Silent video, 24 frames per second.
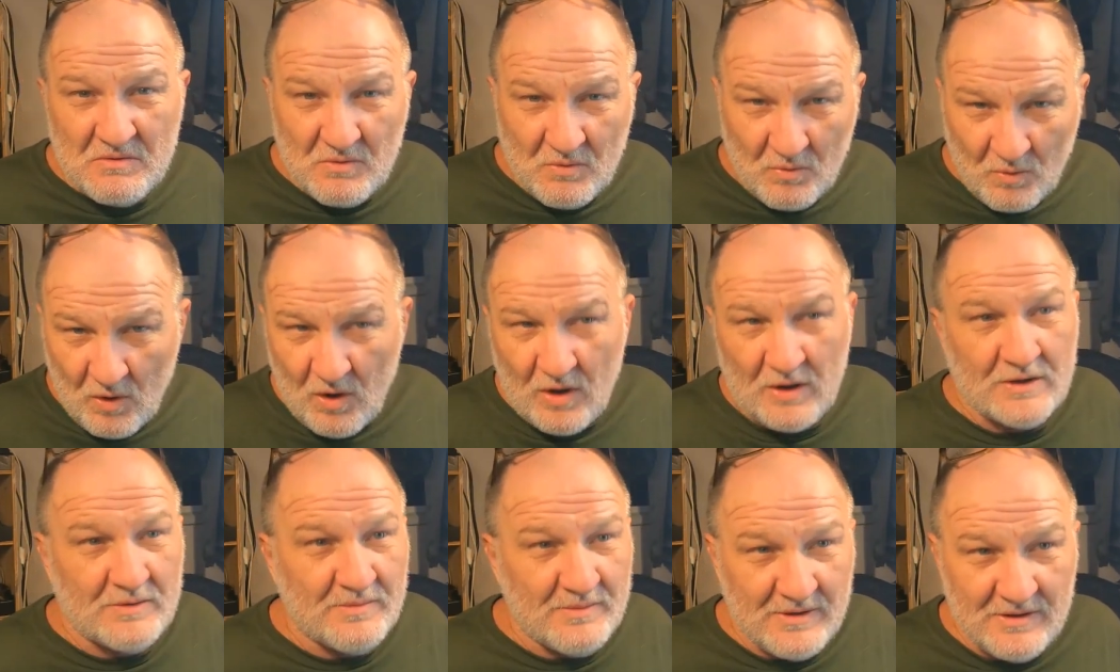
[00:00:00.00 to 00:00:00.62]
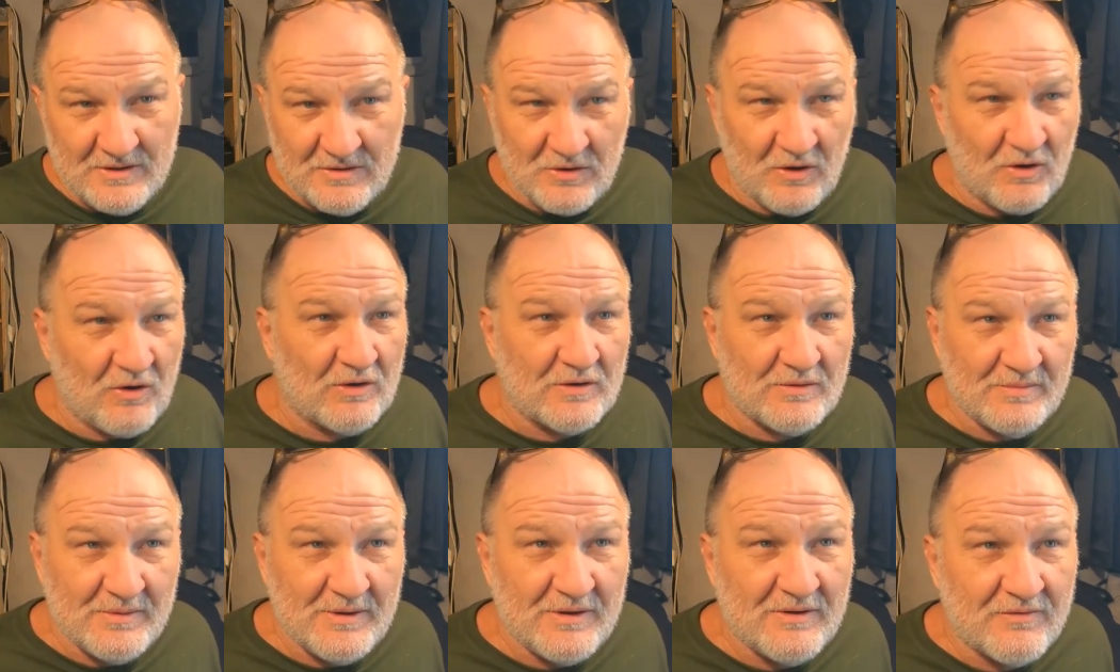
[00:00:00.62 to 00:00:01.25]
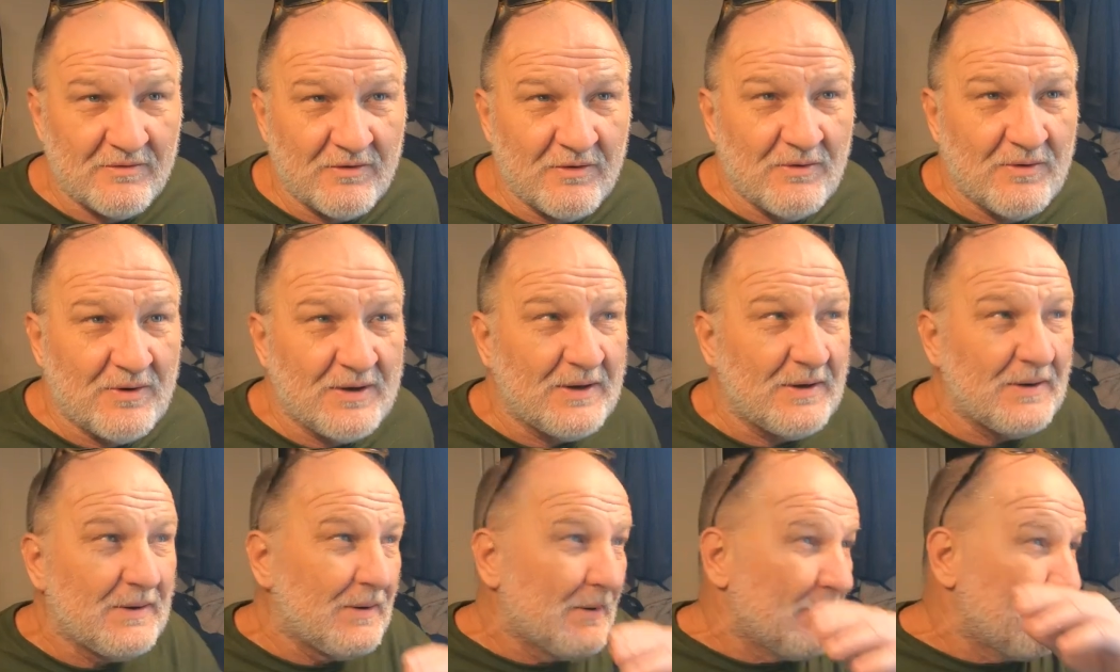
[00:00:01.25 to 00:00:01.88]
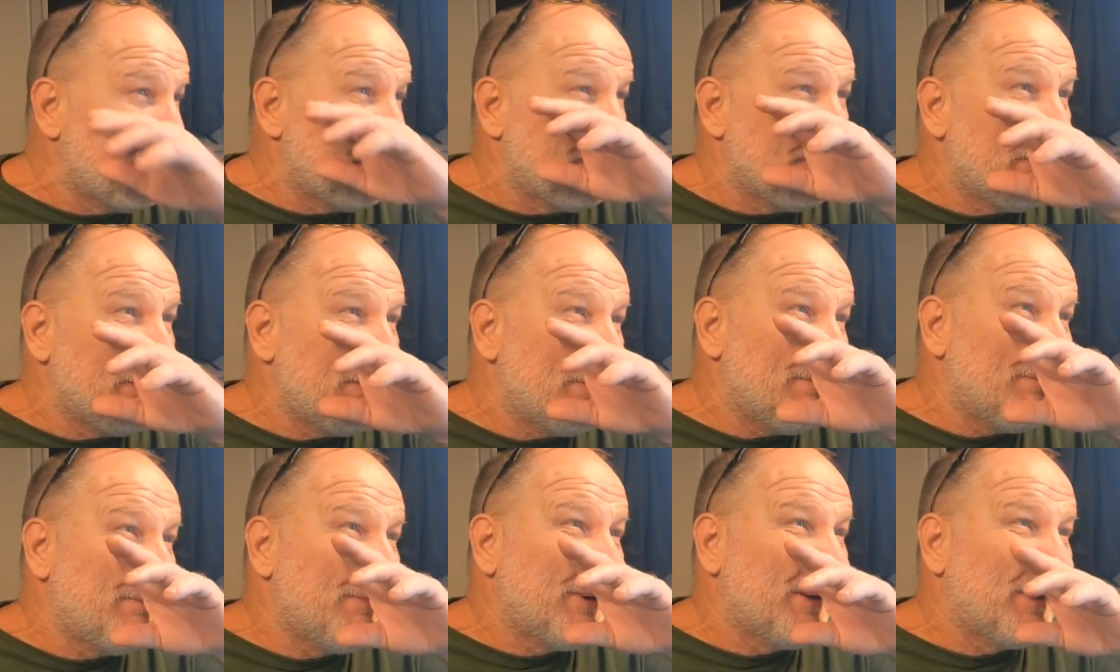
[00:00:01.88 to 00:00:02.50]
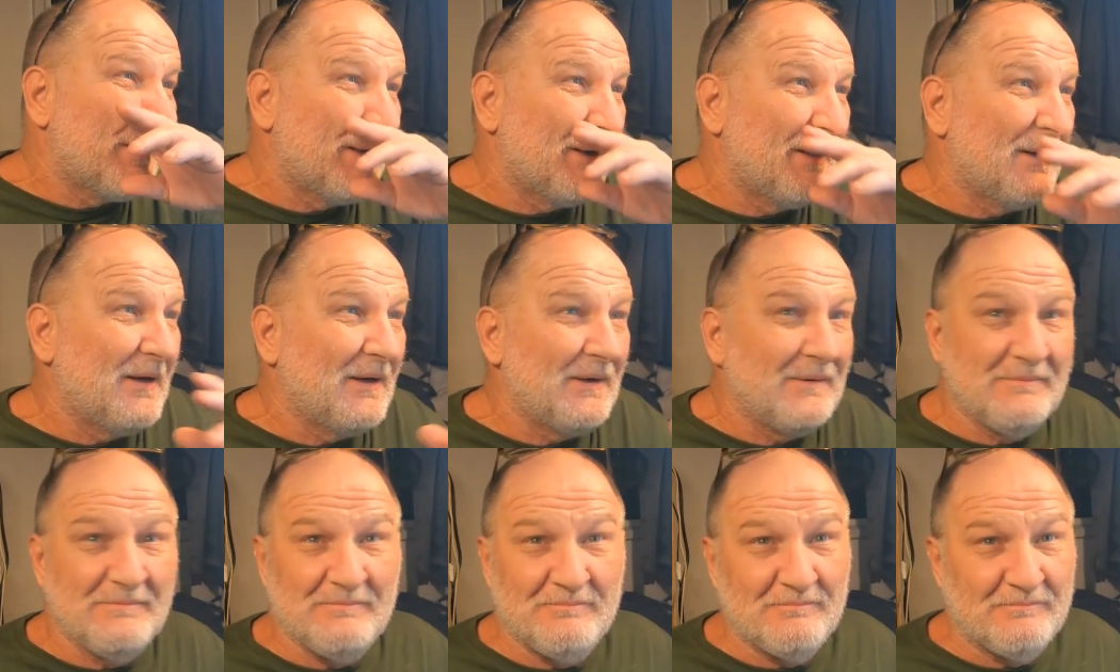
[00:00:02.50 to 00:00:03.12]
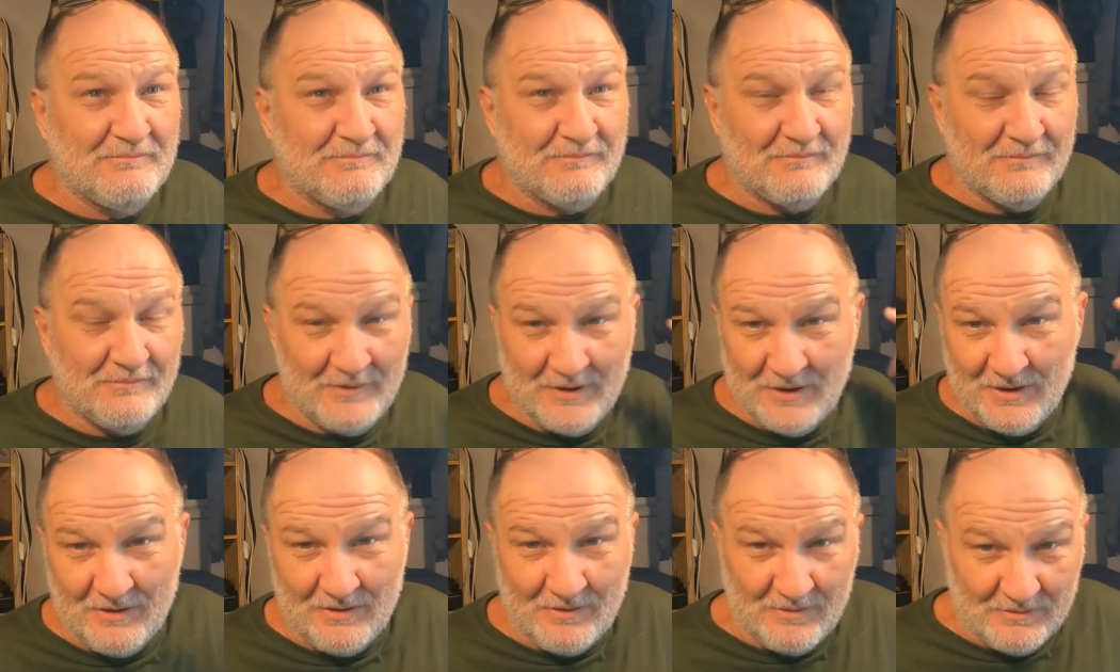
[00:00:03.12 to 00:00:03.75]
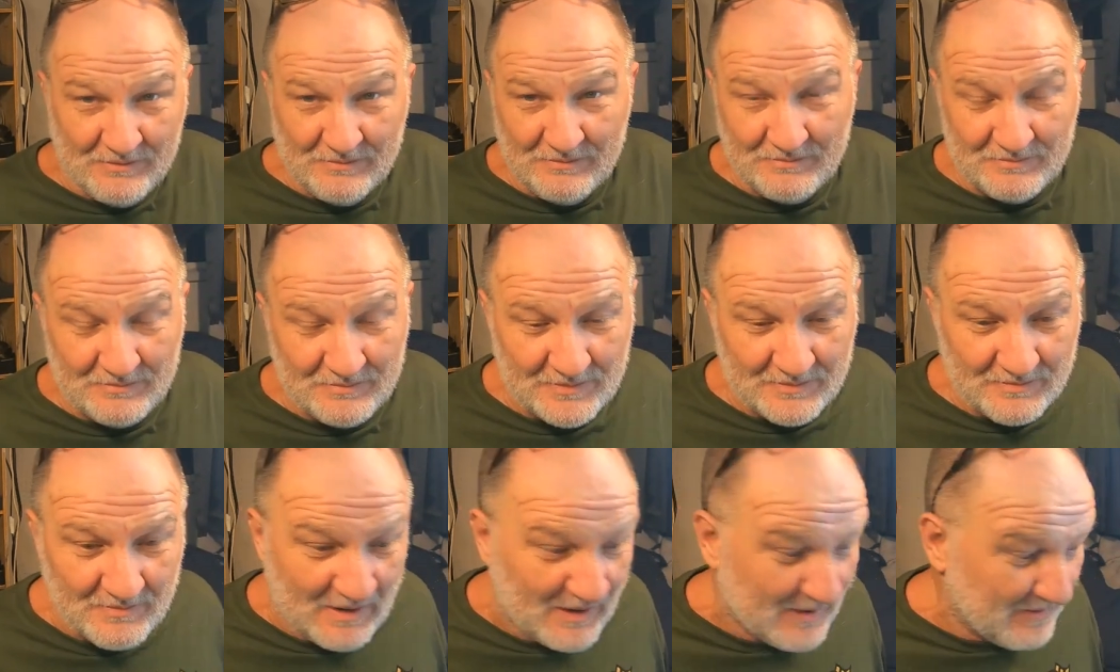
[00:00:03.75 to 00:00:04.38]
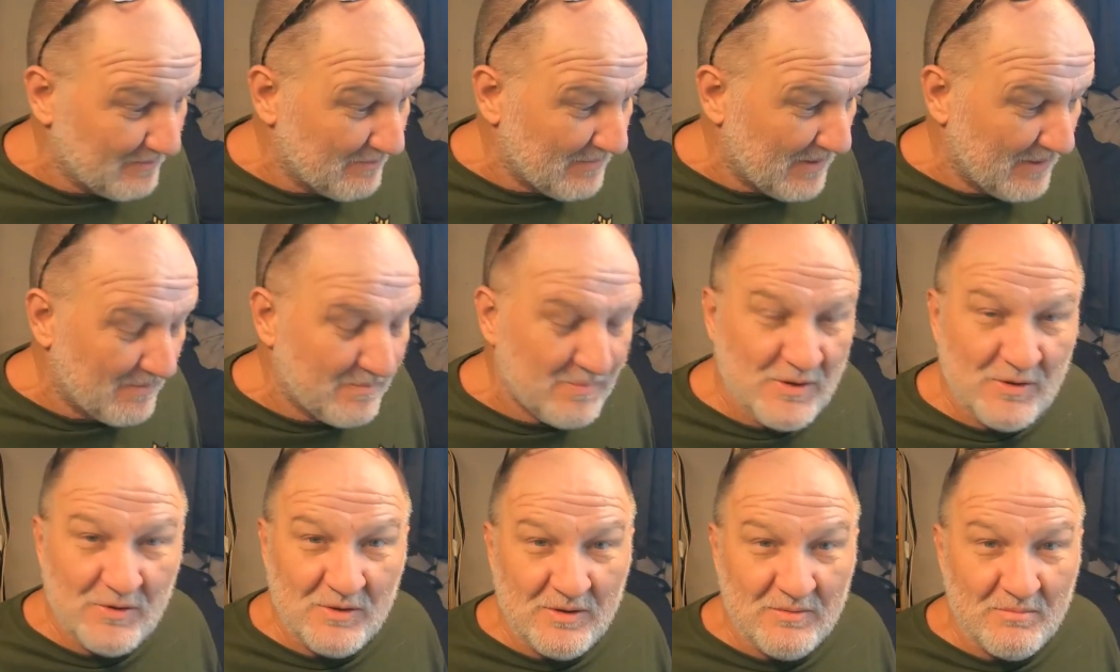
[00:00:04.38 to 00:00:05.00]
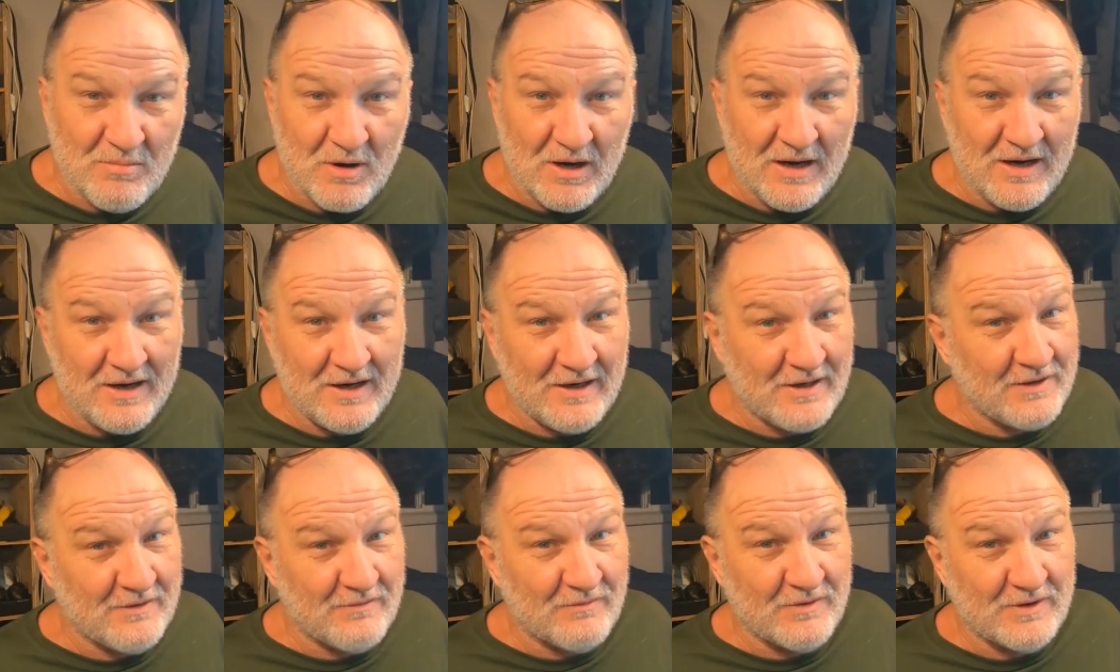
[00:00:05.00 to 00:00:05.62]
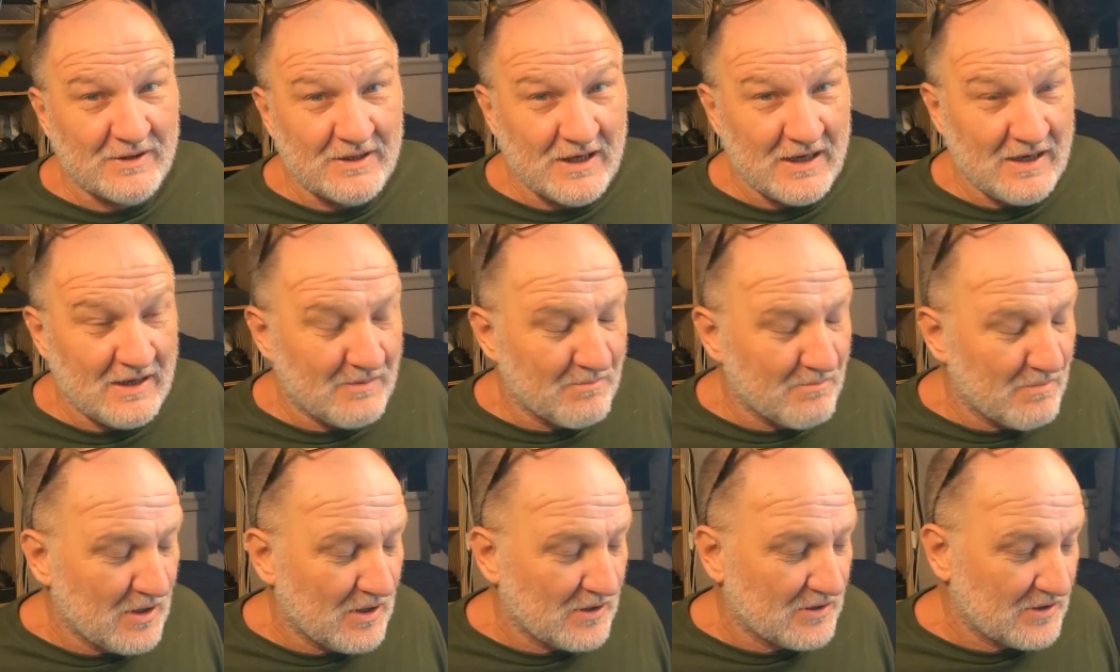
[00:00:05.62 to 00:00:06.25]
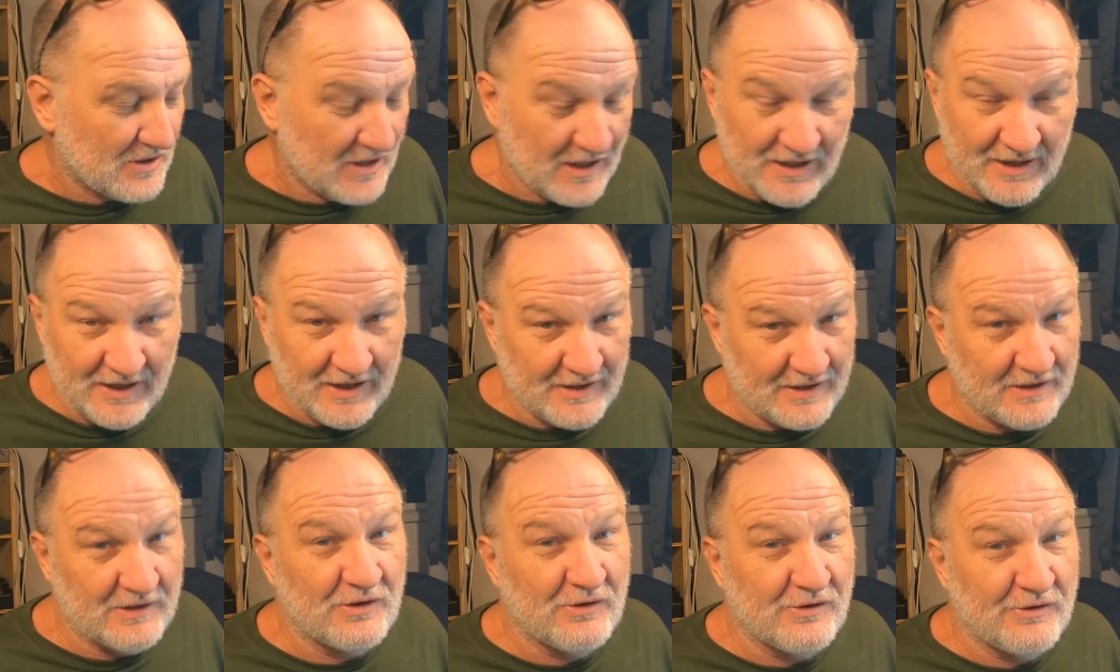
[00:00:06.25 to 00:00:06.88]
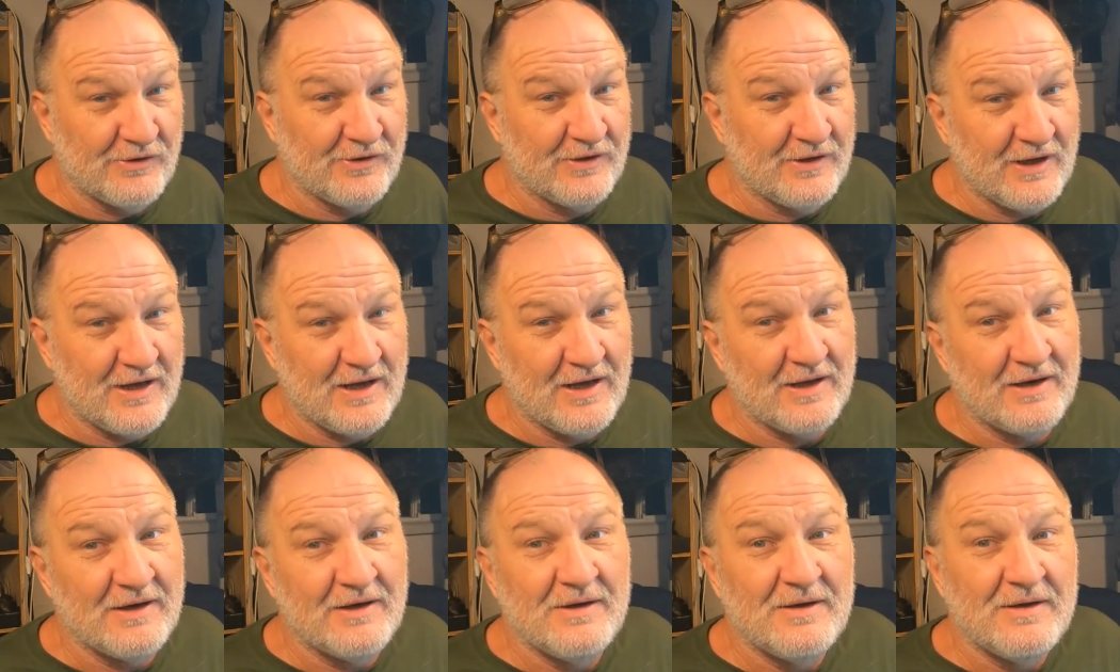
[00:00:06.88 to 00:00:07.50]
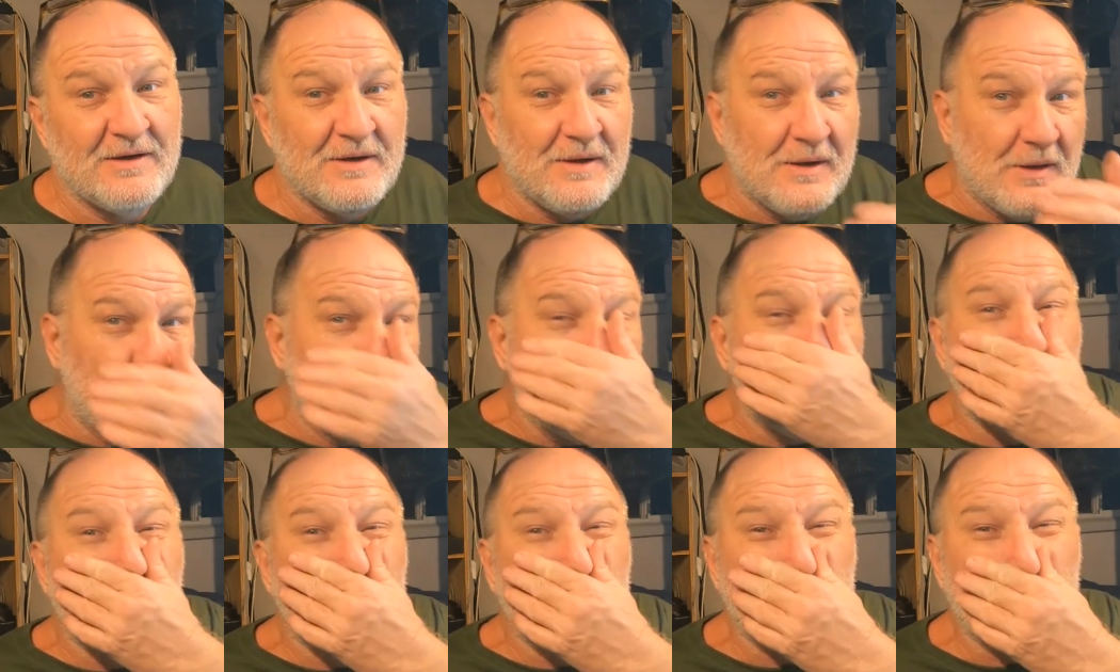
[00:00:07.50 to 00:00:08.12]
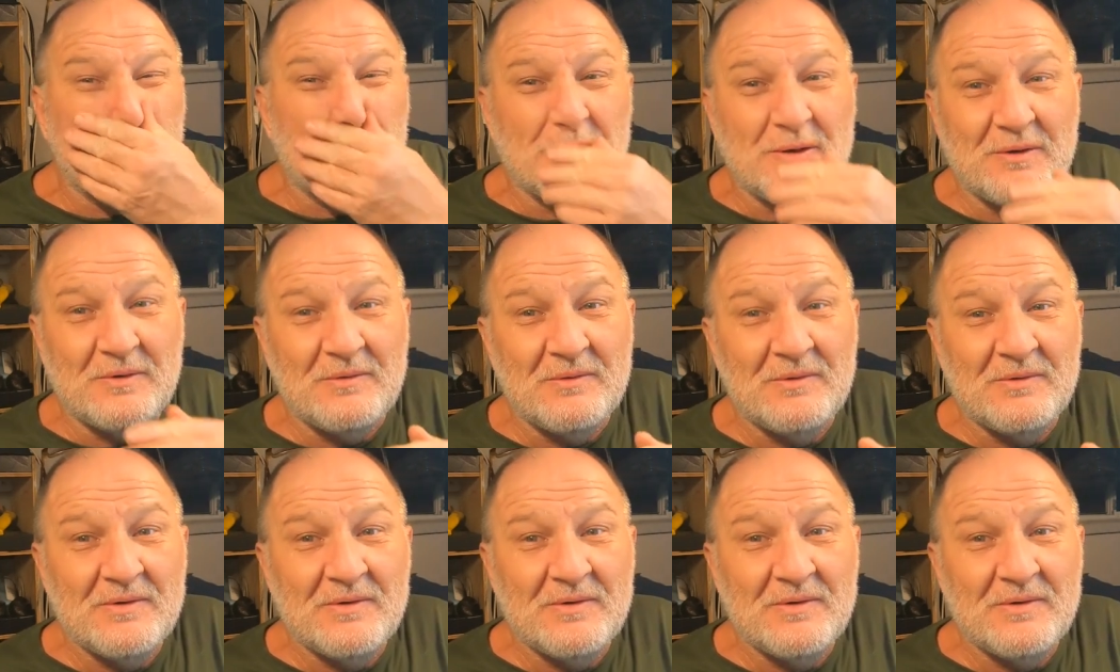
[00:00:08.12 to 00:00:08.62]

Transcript: walked me, talked me through it, but you know, my puny brain, I didn't retain much, and I had to learn a lot. So,